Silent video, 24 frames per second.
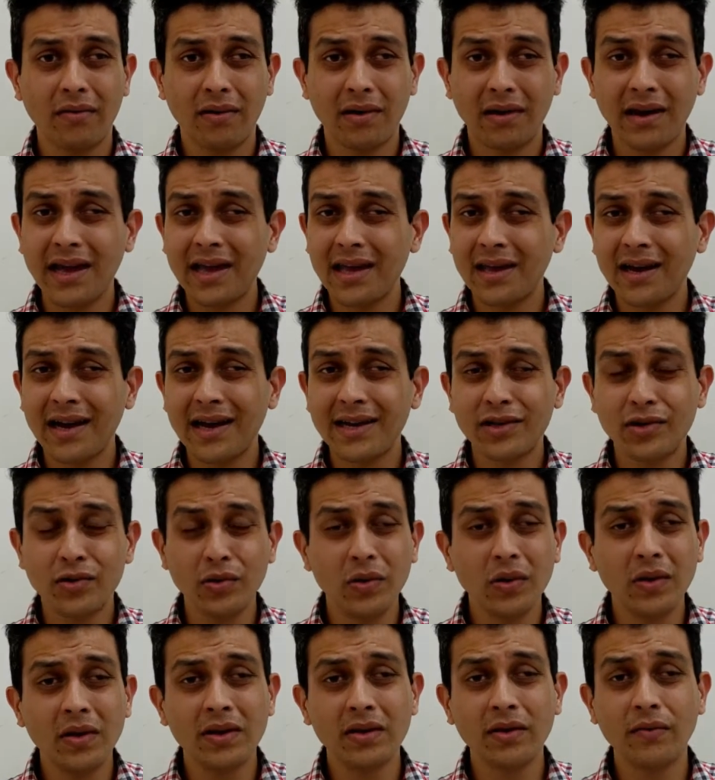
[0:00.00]
Like I
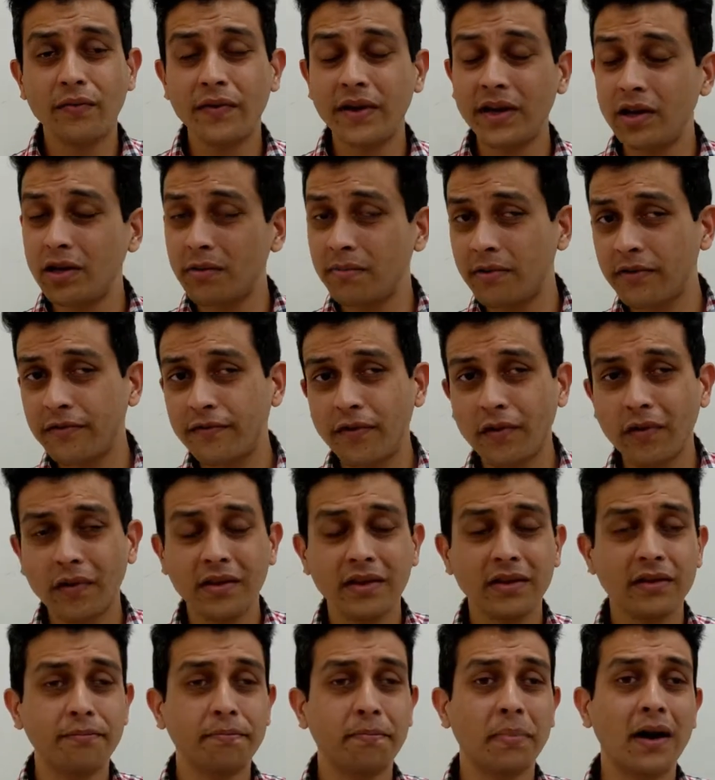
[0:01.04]
told you in the video before in
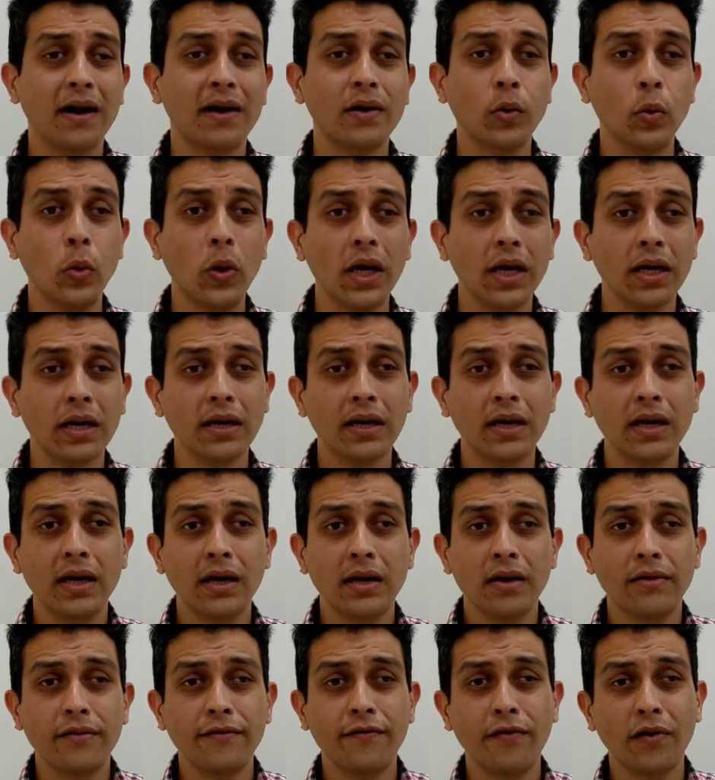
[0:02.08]
the part 1,
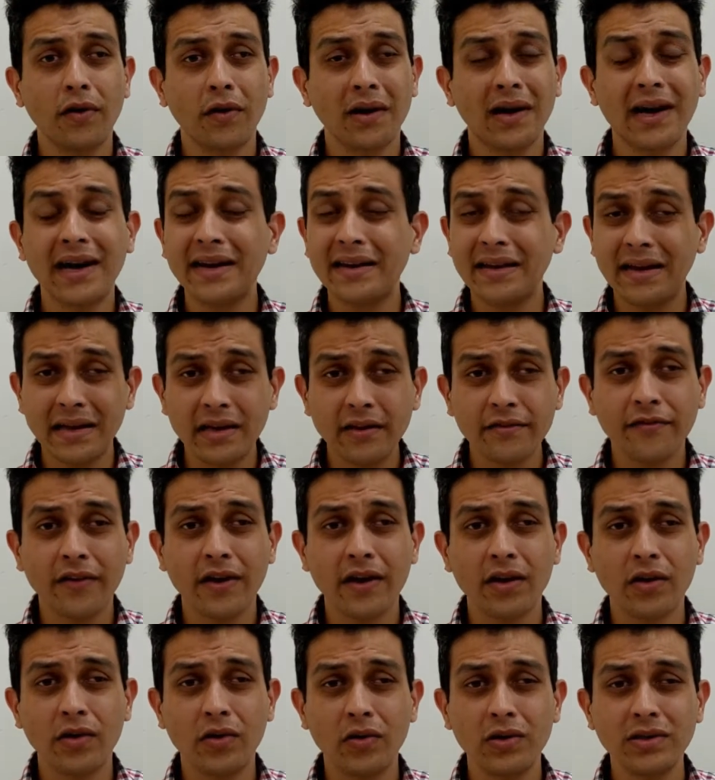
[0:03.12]
for
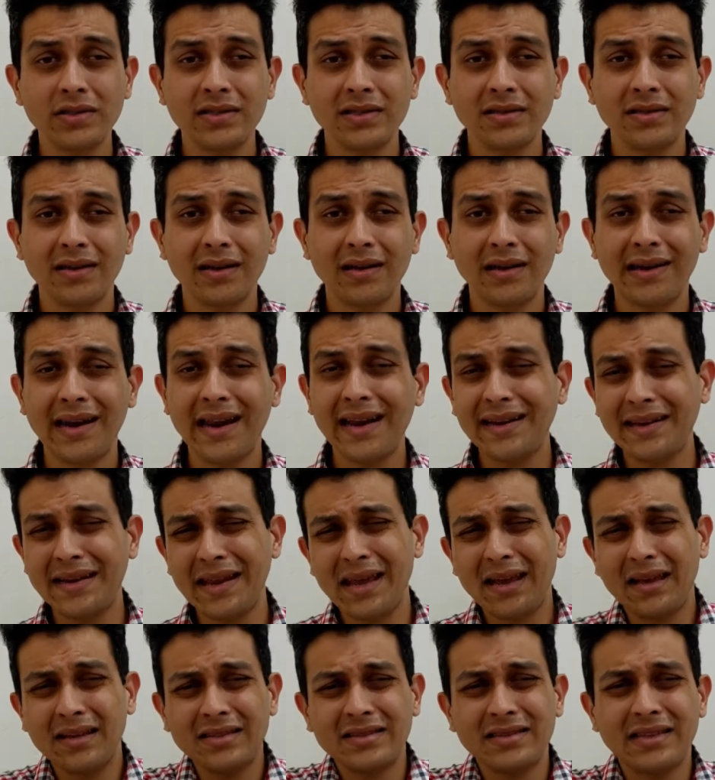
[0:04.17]
identifying goals,
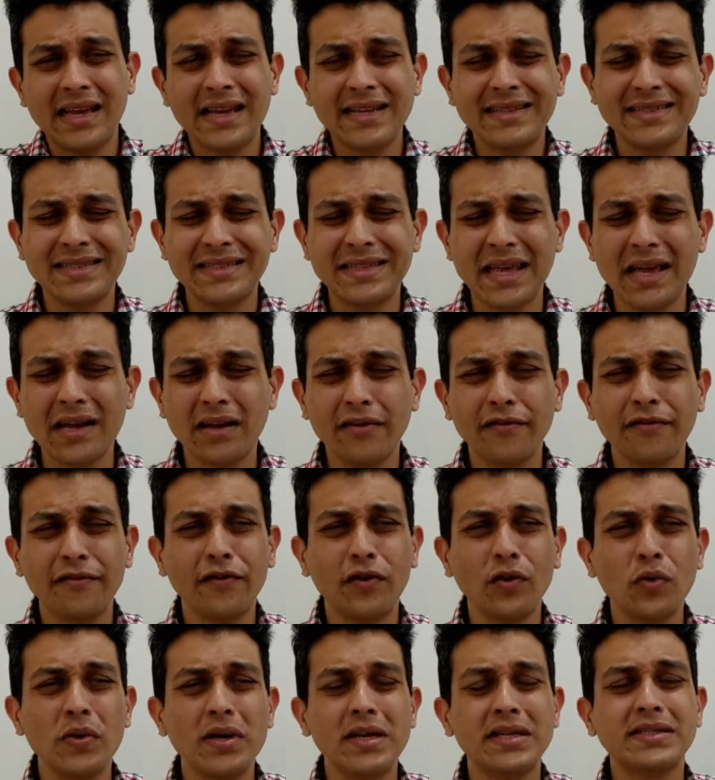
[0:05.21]
let's take a
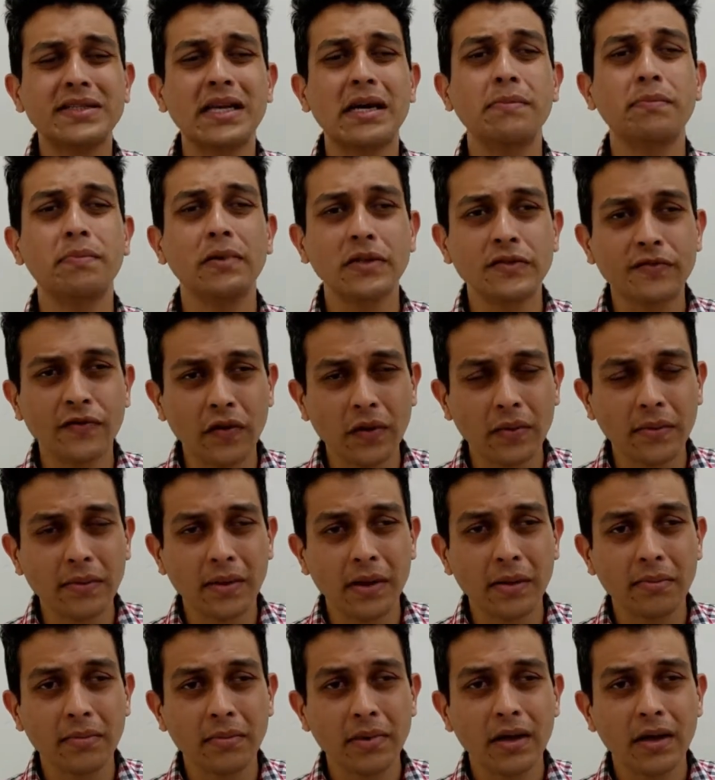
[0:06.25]
few examples from them.